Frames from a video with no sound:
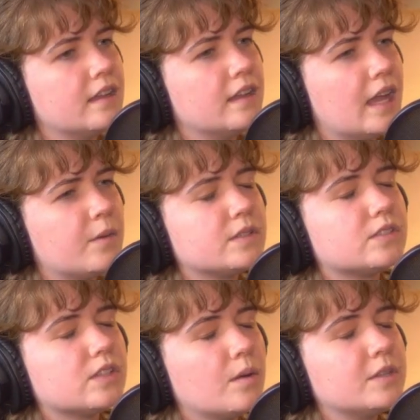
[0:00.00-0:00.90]
it was
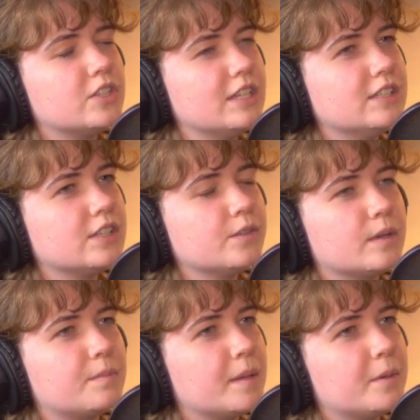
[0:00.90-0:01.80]
so much easier
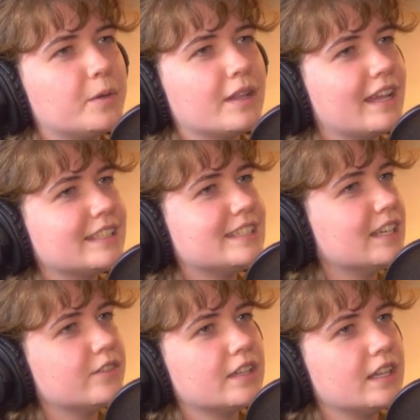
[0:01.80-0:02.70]
with people who like
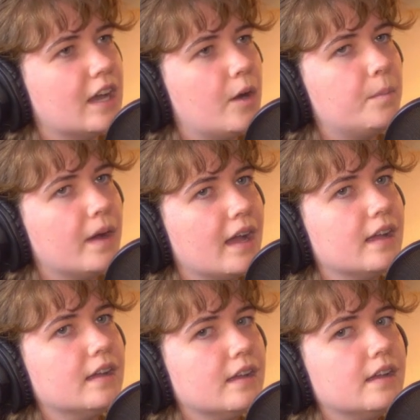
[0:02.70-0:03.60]
didn't really know, but
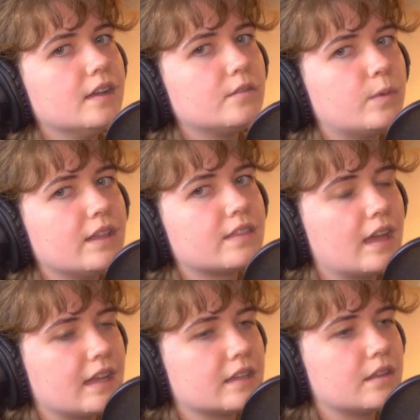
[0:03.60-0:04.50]
with
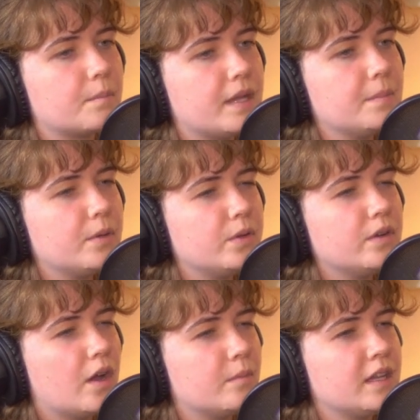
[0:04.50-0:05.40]
like the people who
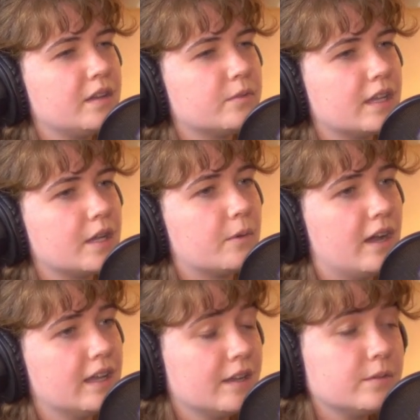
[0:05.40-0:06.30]
know me really
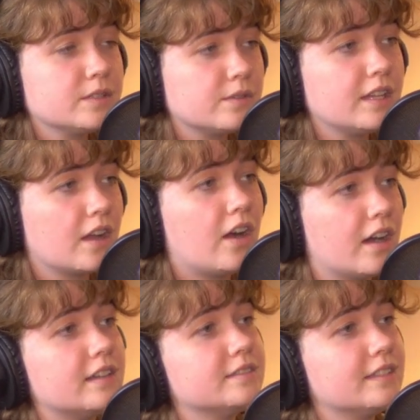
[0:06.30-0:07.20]
well, it was really
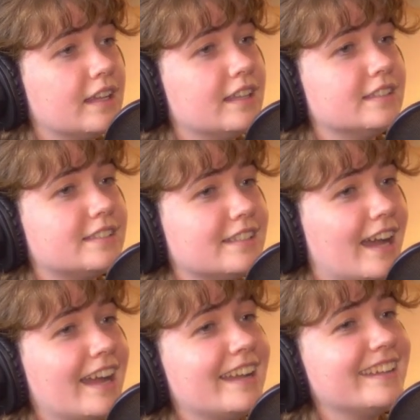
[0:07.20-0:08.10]
hard, and
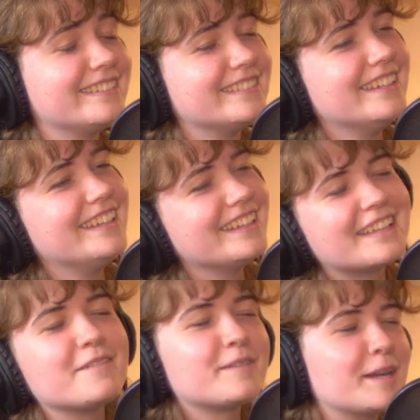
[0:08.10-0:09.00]
I
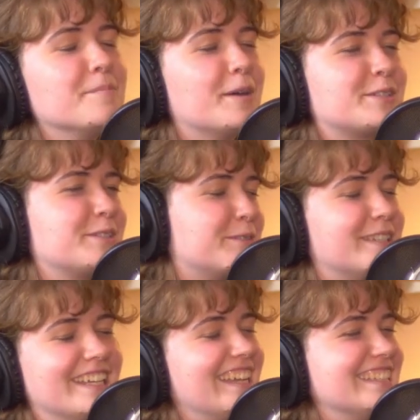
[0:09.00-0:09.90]
get very emotional
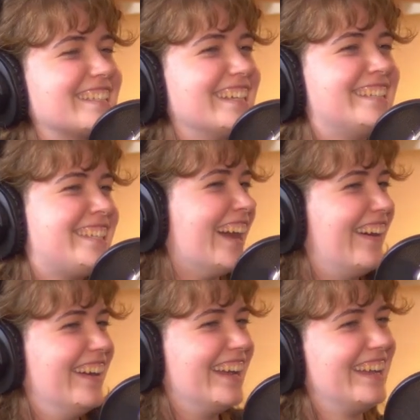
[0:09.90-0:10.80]
really easily,
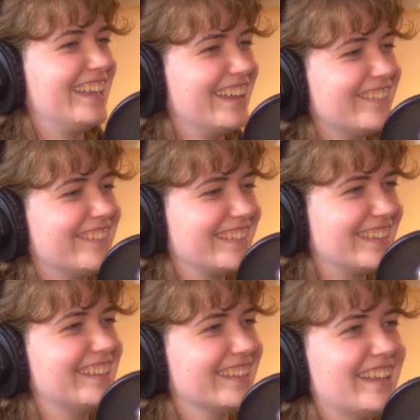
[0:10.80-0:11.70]
so
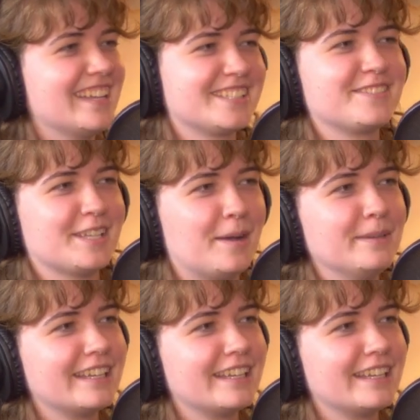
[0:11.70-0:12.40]
lots of sobbing.